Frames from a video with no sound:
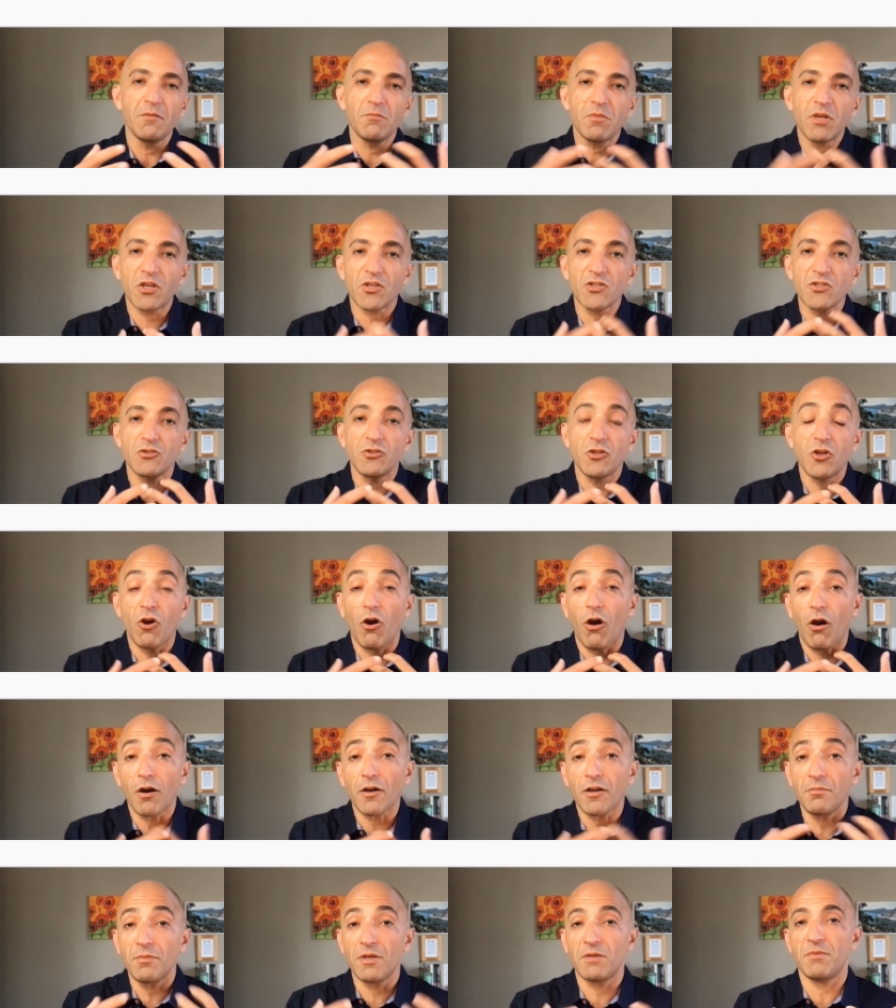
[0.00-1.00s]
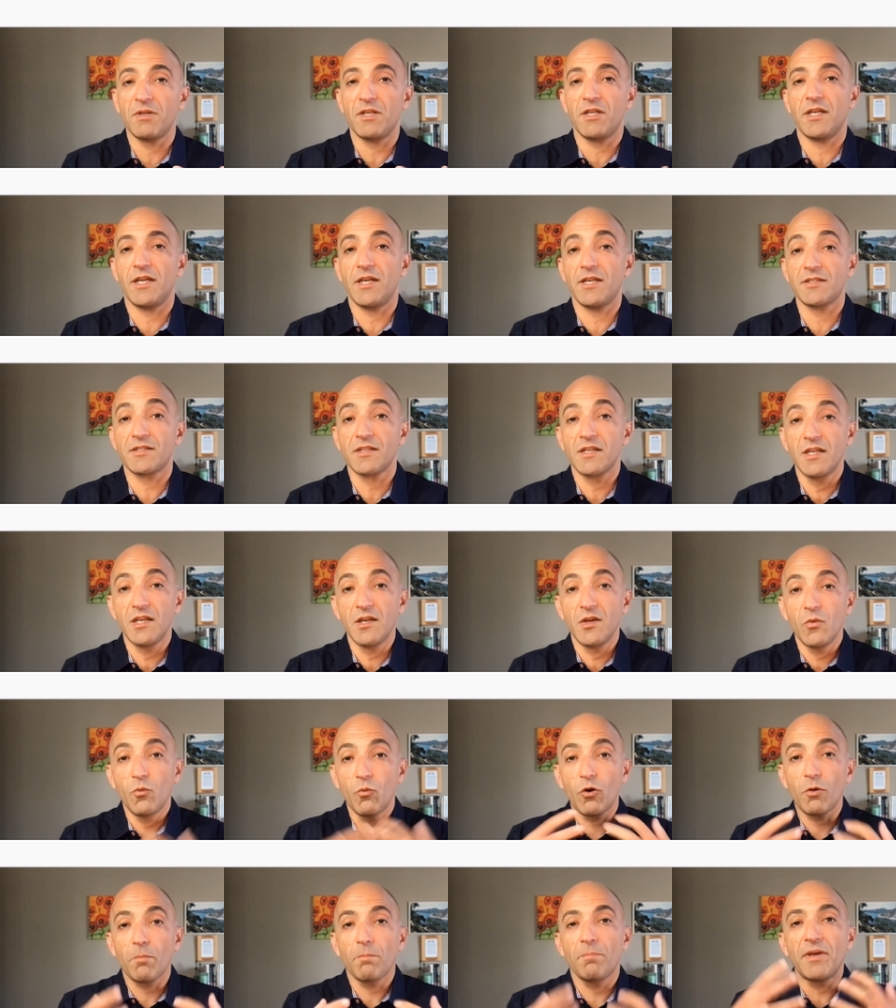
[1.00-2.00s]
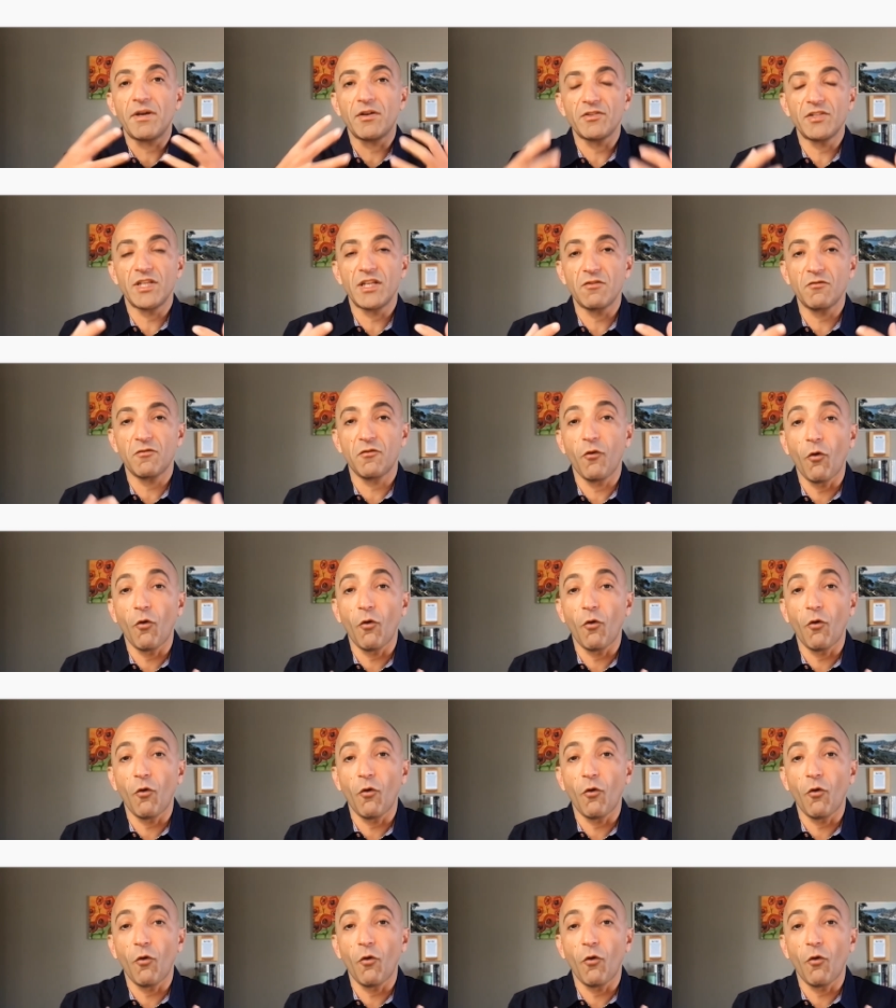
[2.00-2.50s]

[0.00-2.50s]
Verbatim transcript: because, you know, our commitment is we're building